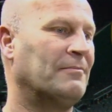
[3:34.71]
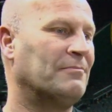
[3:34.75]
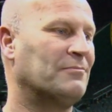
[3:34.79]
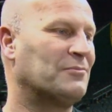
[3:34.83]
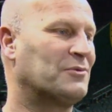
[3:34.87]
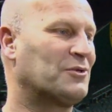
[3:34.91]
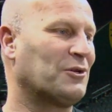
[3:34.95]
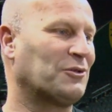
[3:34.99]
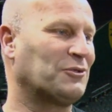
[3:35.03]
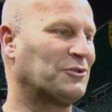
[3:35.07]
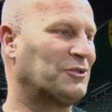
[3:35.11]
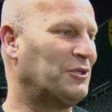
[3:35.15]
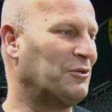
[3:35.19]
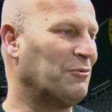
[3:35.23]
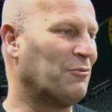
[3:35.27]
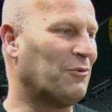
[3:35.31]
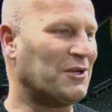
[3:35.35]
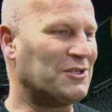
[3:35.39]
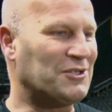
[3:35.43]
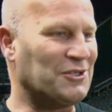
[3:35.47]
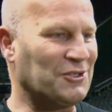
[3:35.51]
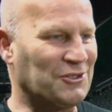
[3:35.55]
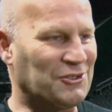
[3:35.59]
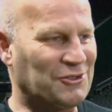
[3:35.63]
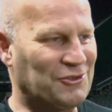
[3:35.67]
So she
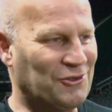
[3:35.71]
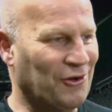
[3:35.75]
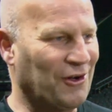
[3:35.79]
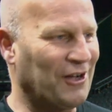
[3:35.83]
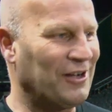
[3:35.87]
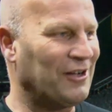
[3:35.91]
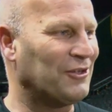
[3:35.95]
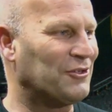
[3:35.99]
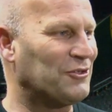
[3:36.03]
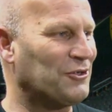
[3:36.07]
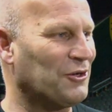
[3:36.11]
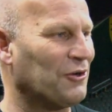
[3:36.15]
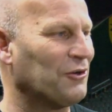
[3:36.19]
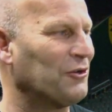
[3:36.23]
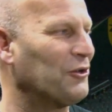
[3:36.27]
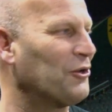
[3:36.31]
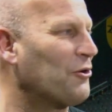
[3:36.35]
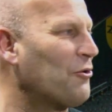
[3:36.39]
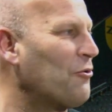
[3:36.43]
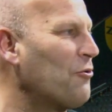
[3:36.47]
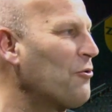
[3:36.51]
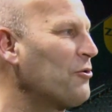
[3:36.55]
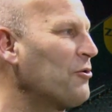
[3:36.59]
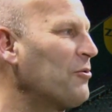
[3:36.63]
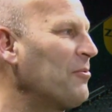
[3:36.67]
wasn't trying to turn the
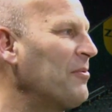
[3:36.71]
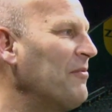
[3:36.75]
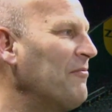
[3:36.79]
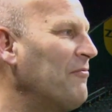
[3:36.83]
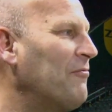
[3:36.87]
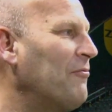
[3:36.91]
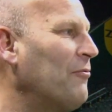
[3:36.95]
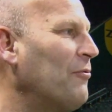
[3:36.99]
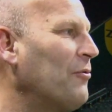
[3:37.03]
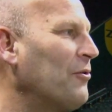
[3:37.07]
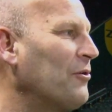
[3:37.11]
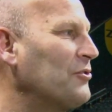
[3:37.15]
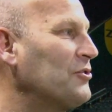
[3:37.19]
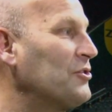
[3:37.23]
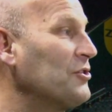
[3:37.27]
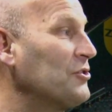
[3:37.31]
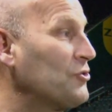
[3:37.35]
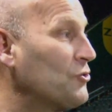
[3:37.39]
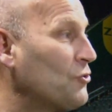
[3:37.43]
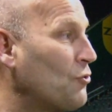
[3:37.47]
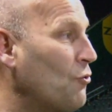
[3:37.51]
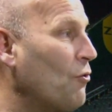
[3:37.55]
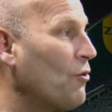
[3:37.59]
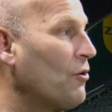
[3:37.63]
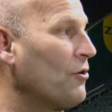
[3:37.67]
corner before to
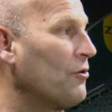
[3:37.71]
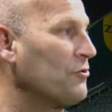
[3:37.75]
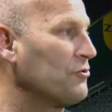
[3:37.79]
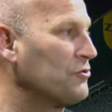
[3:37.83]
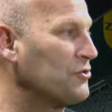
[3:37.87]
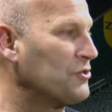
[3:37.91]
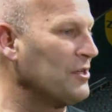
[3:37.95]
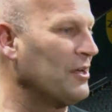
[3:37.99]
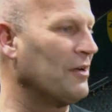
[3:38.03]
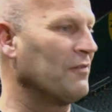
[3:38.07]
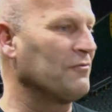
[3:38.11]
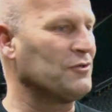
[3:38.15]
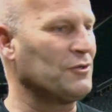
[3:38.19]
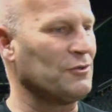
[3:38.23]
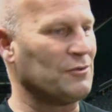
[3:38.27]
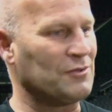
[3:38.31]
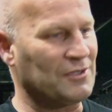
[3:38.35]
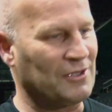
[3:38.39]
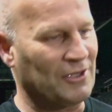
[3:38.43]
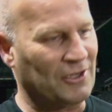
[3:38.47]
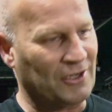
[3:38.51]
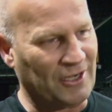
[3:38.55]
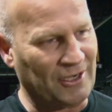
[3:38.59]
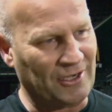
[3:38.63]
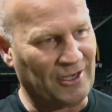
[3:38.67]
score herself. She
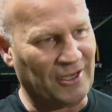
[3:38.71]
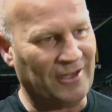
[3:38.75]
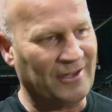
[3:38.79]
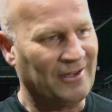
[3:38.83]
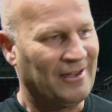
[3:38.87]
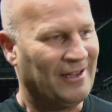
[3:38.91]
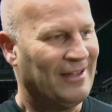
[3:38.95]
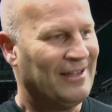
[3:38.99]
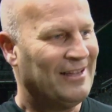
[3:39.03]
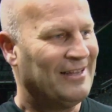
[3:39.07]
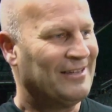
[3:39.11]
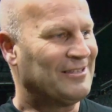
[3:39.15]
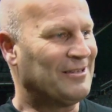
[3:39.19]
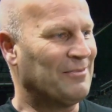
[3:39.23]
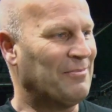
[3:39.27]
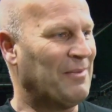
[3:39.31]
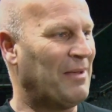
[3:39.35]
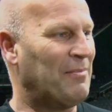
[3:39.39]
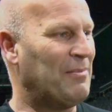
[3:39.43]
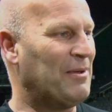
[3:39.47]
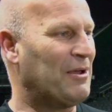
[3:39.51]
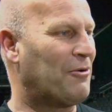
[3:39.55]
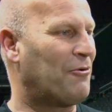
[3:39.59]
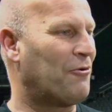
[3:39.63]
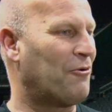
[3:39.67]
was looking to
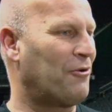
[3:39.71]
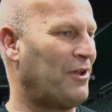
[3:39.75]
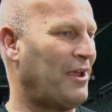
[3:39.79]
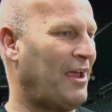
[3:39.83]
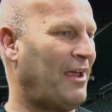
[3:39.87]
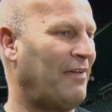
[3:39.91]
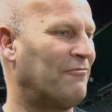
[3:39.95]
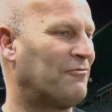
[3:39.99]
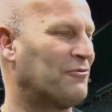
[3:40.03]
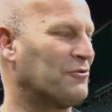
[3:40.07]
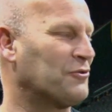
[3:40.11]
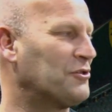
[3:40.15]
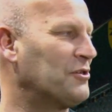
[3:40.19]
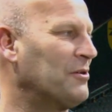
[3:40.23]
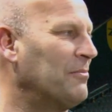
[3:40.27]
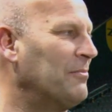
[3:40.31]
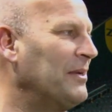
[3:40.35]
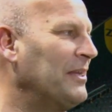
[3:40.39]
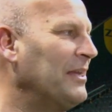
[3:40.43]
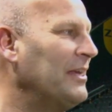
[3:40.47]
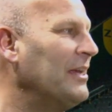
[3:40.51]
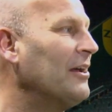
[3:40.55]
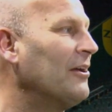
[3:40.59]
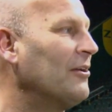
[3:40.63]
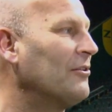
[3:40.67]
maybe create for
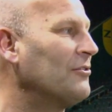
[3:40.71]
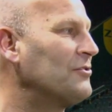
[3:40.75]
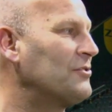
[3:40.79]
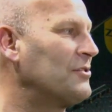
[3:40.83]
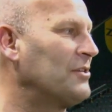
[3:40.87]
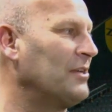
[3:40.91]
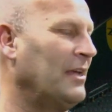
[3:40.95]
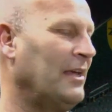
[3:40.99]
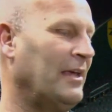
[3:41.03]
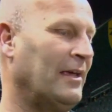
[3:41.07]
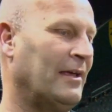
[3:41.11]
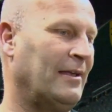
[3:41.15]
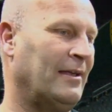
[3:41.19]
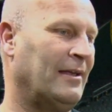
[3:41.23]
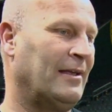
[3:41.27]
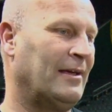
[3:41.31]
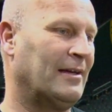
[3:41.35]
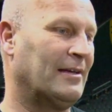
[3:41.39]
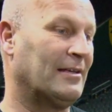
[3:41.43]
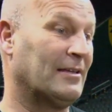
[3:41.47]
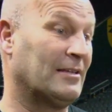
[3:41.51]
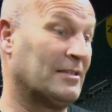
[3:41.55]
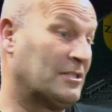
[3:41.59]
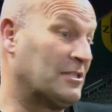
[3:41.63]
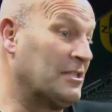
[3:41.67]
somebody else. And
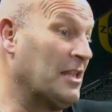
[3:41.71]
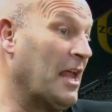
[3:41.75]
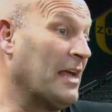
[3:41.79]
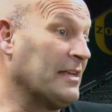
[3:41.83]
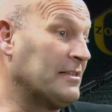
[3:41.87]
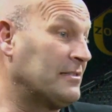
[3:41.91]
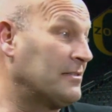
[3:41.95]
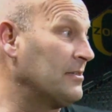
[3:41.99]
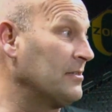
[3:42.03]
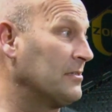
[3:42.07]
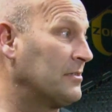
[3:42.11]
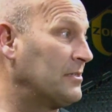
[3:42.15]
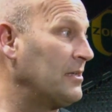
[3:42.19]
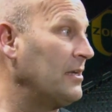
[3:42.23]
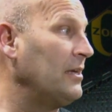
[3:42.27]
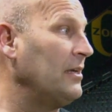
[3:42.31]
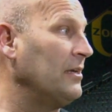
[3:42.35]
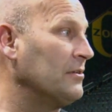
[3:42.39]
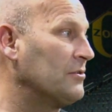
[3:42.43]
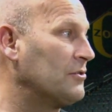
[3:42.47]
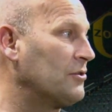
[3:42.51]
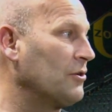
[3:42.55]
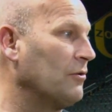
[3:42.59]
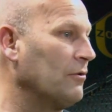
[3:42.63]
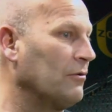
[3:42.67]
it's nice to
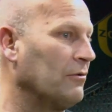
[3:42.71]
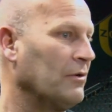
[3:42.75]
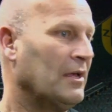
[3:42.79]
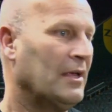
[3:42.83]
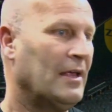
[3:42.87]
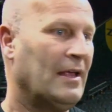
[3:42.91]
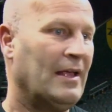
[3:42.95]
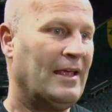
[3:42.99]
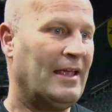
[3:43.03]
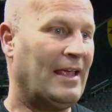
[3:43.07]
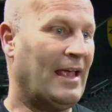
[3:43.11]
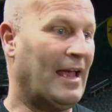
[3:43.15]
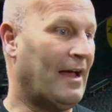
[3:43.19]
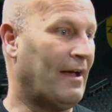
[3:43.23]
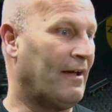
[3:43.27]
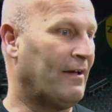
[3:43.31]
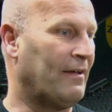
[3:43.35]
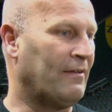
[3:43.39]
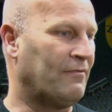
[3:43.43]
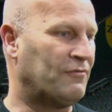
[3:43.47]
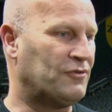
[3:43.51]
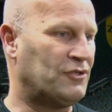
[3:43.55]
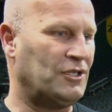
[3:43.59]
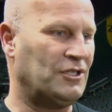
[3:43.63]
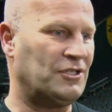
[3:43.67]
see. So, yeah,
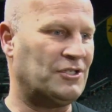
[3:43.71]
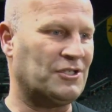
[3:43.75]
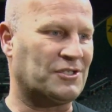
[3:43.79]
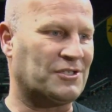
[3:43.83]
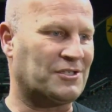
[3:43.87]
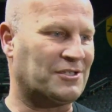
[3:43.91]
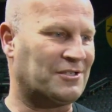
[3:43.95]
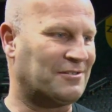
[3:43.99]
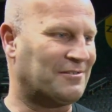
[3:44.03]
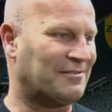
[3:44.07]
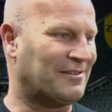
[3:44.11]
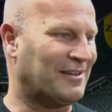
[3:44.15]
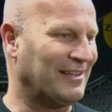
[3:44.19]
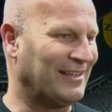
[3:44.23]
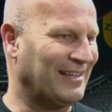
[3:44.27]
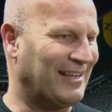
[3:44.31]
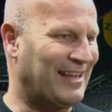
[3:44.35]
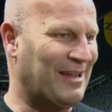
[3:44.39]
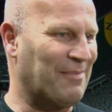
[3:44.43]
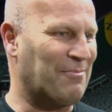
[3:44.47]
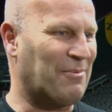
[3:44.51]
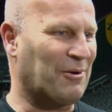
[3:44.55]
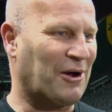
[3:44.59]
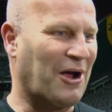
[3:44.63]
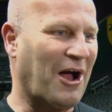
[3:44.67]
if she just can
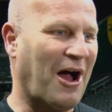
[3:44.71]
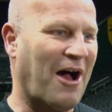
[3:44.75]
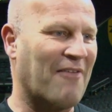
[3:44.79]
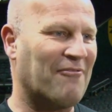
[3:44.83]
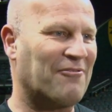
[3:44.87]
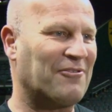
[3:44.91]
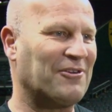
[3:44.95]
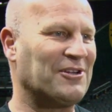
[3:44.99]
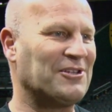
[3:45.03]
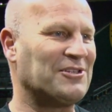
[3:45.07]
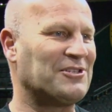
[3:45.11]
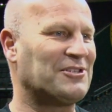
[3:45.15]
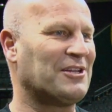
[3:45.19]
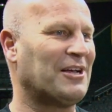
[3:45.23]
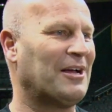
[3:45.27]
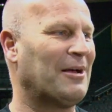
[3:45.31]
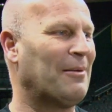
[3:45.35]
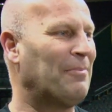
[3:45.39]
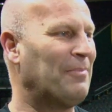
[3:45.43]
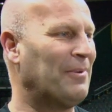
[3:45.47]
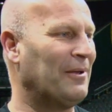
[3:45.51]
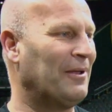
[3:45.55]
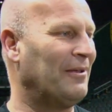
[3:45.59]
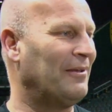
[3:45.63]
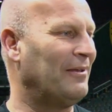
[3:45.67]
keep her confidence
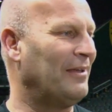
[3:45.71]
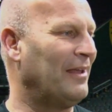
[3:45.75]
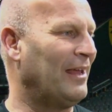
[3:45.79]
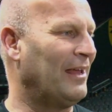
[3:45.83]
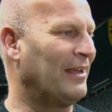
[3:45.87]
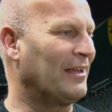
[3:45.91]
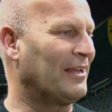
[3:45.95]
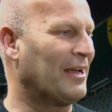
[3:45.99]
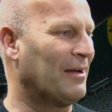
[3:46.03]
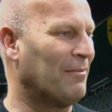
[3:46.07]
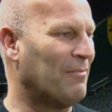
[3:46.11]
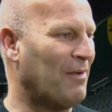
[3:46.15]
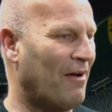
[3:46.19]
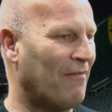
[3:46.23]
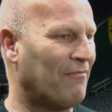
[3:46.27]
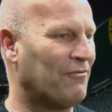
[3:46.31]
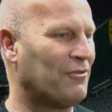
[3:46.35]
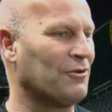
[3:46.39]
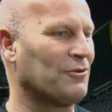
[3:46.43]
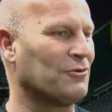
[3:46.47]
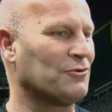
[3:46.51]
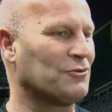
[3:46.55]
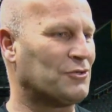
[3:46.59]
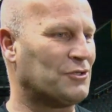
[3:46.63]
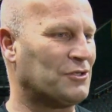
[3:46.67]
up and come off
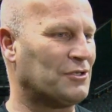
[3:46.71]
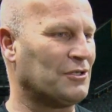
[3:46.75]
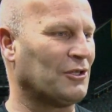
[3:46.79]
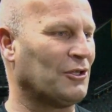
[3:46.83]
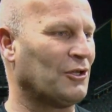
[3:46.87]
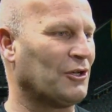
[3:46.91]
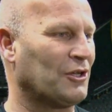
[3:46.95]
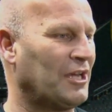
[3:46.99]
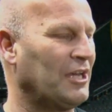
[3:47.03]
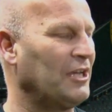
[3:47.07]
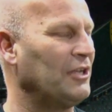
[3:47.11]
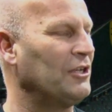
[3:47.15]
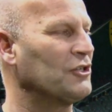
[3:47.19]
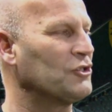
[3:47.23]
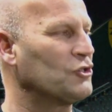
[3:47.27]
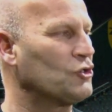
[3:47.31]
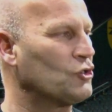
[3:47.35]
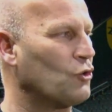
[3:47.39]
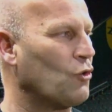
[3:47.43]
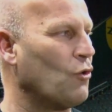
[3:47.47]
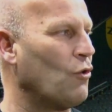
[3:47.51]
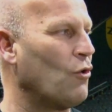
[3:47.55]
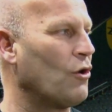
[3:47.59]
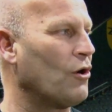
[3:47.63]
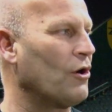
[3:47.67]
those looking to
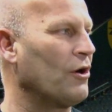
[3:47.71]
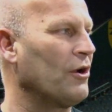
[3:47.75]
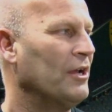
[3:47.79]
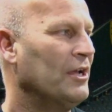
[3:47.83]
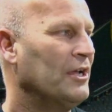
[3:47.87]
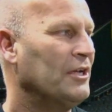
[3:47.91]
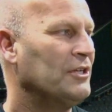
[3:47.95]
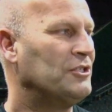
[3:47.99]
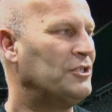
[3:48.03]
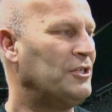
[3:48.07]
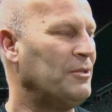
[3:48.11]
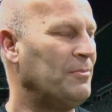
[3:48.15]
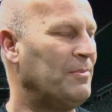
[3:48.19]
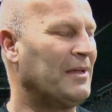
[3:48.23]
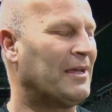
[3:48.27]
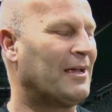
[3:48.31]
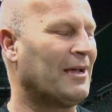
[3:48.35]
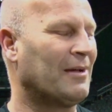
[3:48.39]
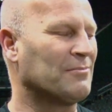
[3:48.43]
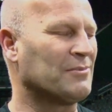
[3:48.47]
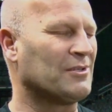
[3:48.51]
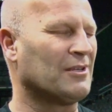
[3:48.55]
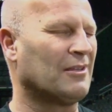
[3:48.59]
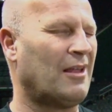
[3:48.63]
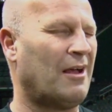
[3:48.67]
score, she
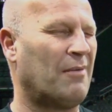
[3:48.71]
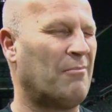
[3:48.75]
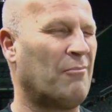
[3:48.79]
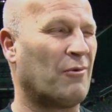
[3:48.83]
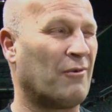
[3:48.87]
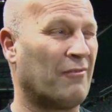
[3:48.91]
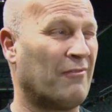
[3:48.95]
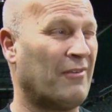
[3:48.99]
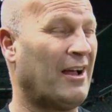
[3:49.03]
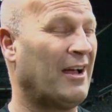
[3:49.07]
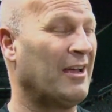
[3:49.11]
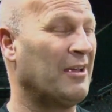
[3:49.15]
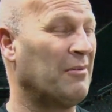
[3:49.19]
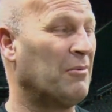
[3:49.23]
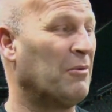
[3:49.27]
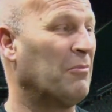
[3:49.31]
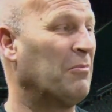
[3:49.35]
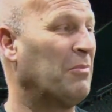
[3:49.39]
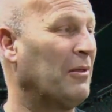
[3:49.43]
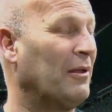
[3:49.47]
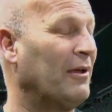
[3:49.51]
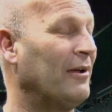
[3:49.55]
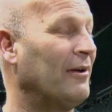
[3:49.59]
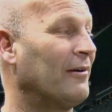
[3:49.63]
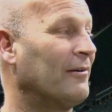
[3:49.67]
becomes a lot more valuable
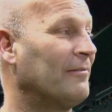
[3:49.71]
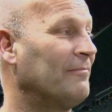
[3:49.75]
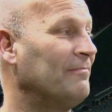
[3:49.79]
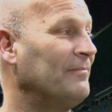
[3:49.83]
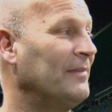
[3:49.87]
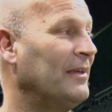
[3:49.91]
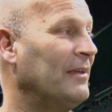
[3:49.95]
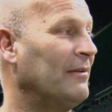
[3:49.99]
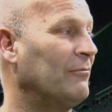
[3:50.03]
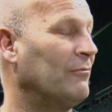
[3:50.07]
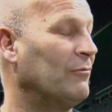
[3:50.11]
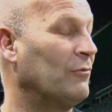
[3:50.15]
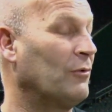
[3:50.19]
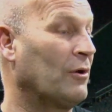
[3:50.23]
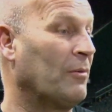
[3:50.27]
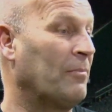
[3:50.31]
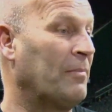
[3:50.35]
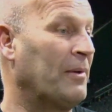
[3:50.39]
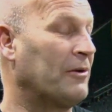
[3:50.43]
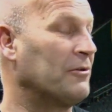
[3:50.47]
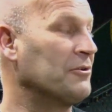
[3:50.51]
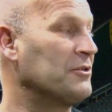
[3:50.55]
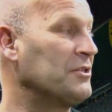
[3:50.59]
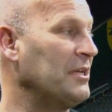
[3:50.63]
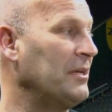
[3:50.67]
player, and we're a
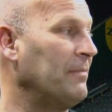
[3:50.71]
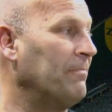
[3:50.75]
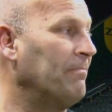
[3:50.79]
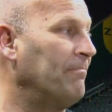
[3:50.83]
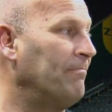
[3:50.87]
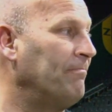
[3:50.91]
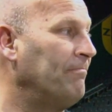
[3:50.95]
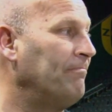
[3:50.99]
better team.